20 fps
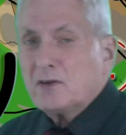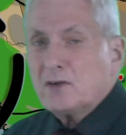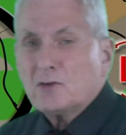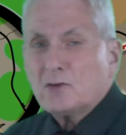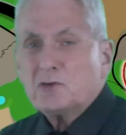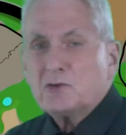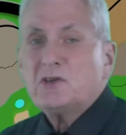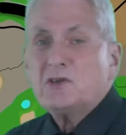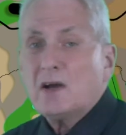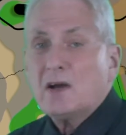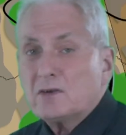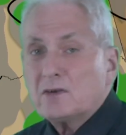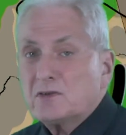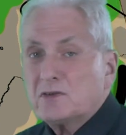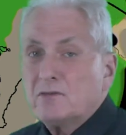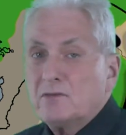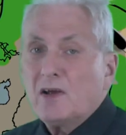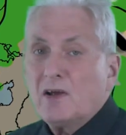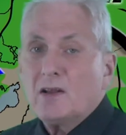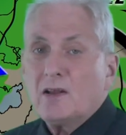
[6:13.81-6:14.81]
And then those
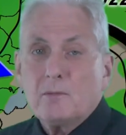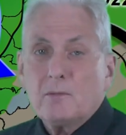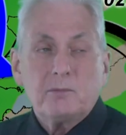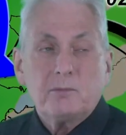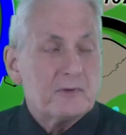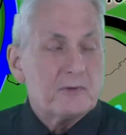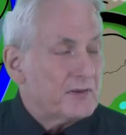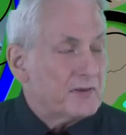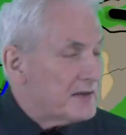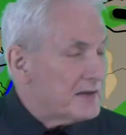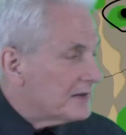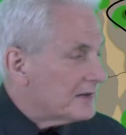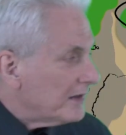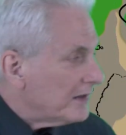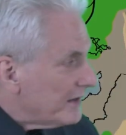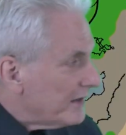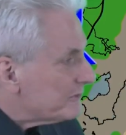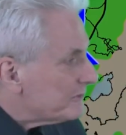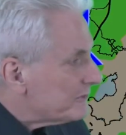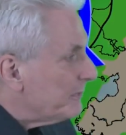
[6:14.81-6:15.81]
showers develop with the
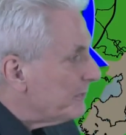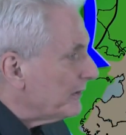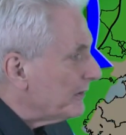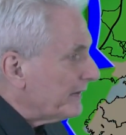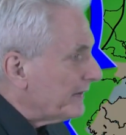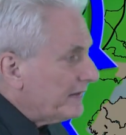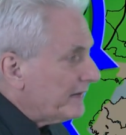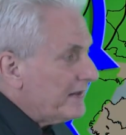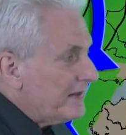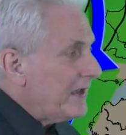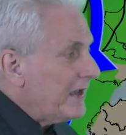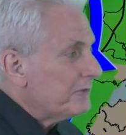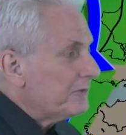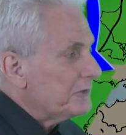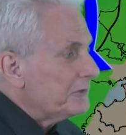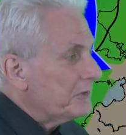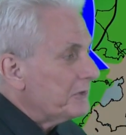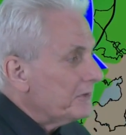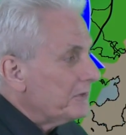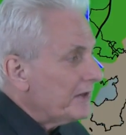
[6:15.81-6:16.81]
clouds building in the
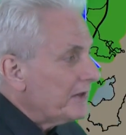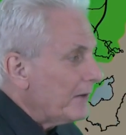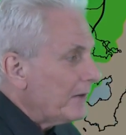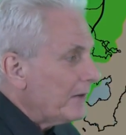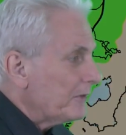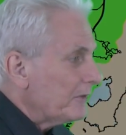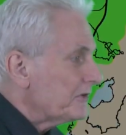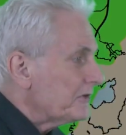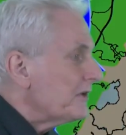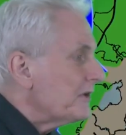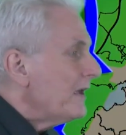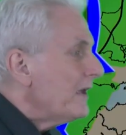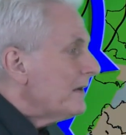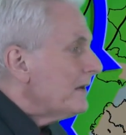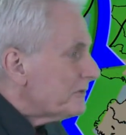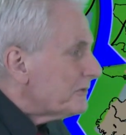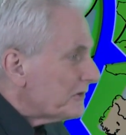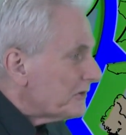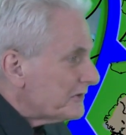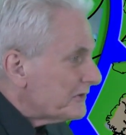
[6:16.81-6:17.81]
afternoon hours.
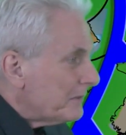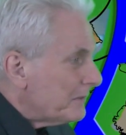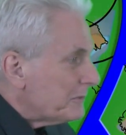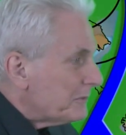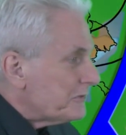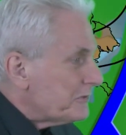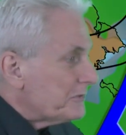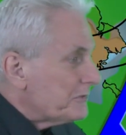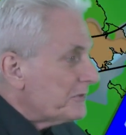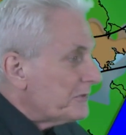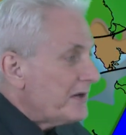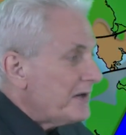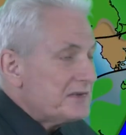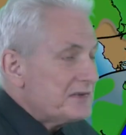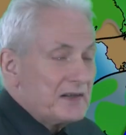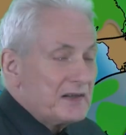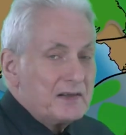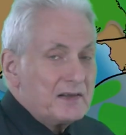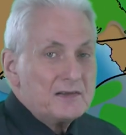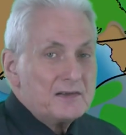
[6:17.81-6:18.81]
Still temperatures
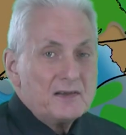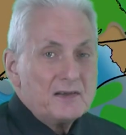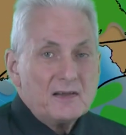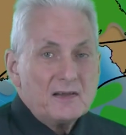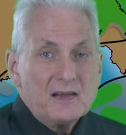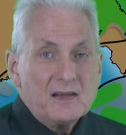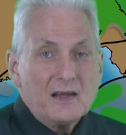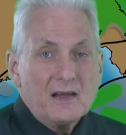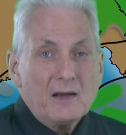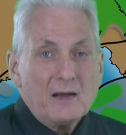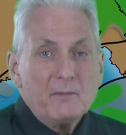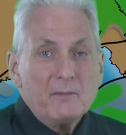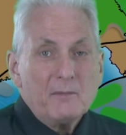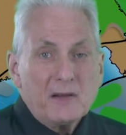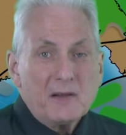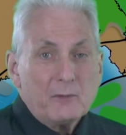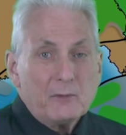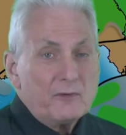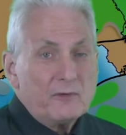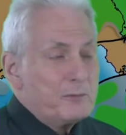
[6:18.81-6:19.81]
rising into the uh,
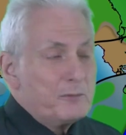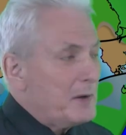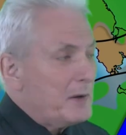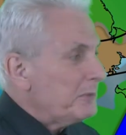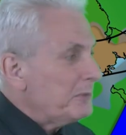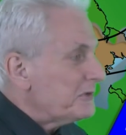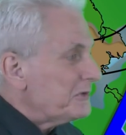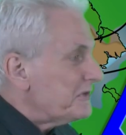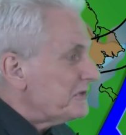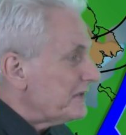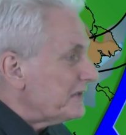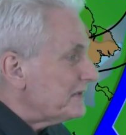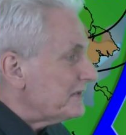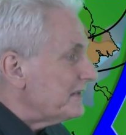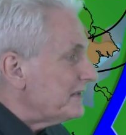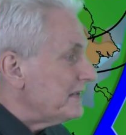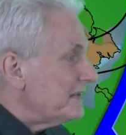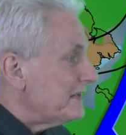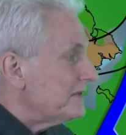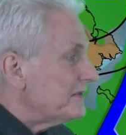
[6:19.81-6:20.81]
anywhere from upper
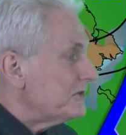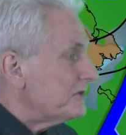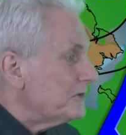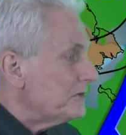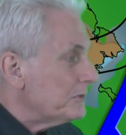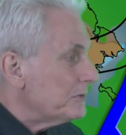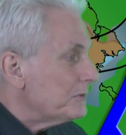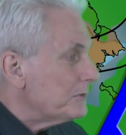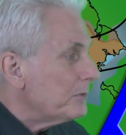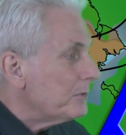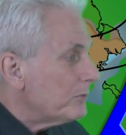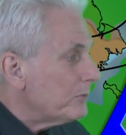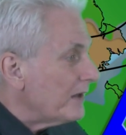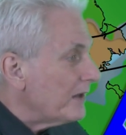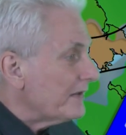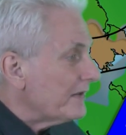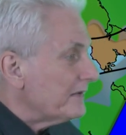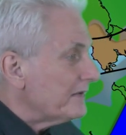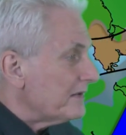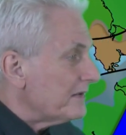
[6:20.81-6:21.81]
60s to
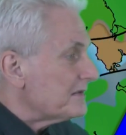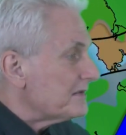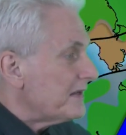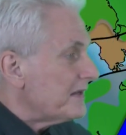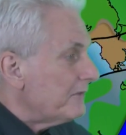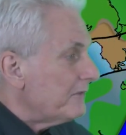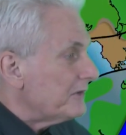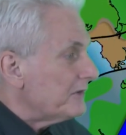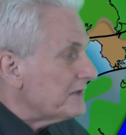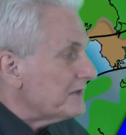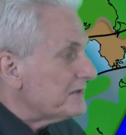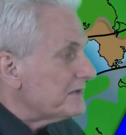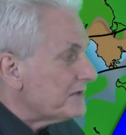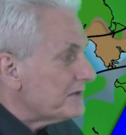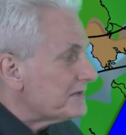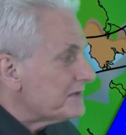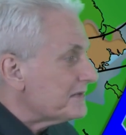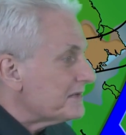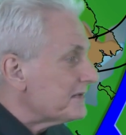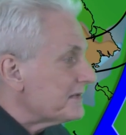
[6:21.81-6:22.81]
well into the
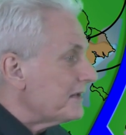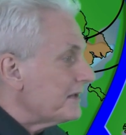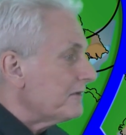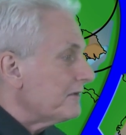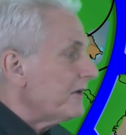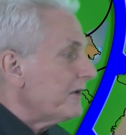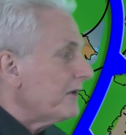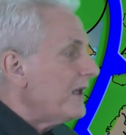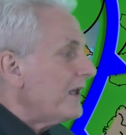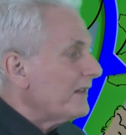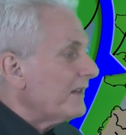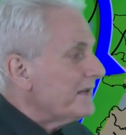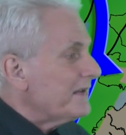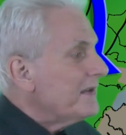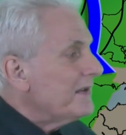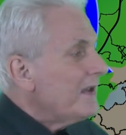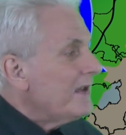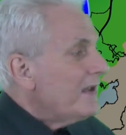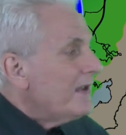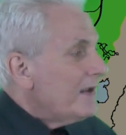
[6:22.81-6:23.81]
70s in the Susitna
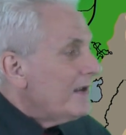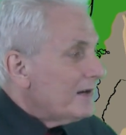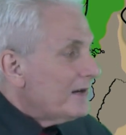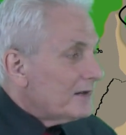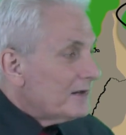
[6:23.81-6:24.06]
Valley.